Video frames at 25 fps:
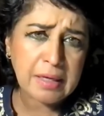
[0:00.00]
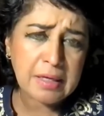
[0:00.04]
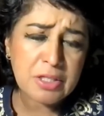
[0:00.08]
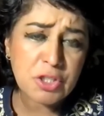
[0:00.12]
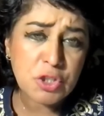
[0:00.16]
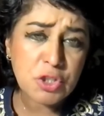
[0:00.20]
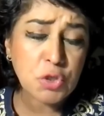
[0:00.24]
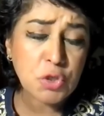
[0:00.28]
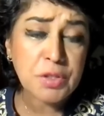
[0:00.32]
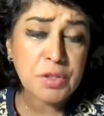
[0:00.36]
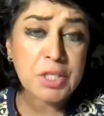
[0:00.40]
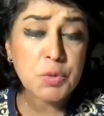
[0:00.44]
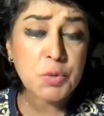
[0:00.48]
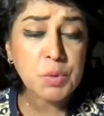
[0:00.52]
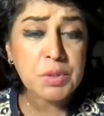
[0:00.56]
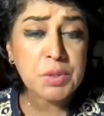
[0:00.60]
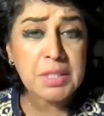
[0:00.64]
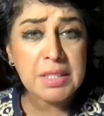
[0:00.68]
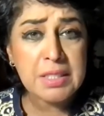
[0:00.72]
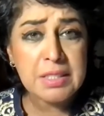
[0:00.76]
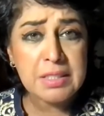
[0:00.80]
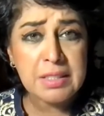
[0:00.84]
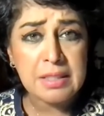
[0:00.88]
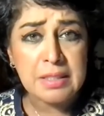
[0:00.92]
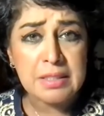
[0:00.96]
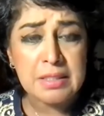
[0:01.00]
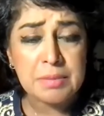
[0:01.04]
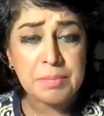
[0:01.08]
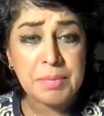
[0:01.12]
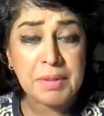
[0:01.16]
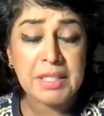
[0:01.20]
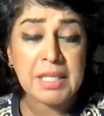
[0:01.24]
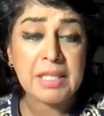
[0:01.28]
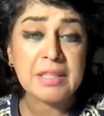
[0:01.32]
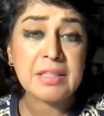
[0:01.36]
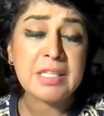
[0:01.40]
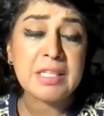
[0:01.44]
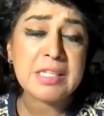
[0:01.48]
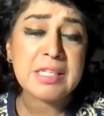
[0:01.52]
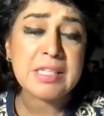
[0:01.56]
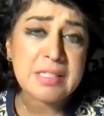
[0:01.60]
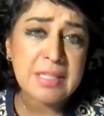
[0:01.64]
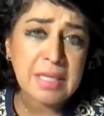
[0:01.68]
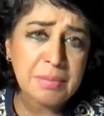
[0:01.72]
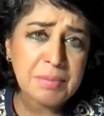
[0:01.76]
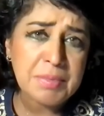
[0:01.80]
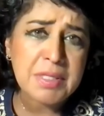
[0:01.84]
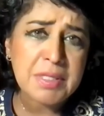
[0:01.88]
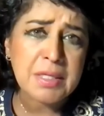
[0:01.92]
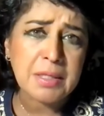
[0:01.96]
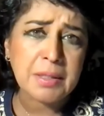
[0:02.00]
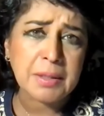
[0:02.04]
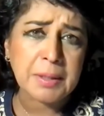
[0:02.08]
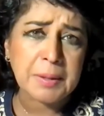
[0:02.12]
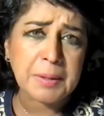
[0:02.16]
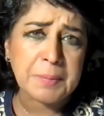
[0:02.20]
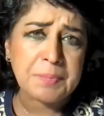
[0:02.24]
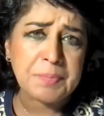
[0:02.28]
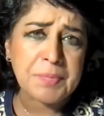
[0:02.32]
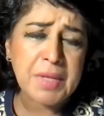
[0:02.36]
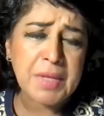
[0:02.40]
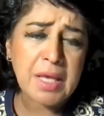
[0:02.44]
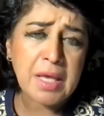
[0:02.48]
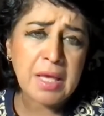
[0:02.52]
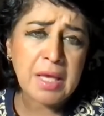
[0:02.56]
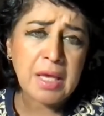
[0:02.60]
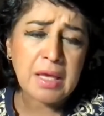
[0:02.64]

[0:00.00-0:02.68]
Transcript: So that's what I did. But at the same time,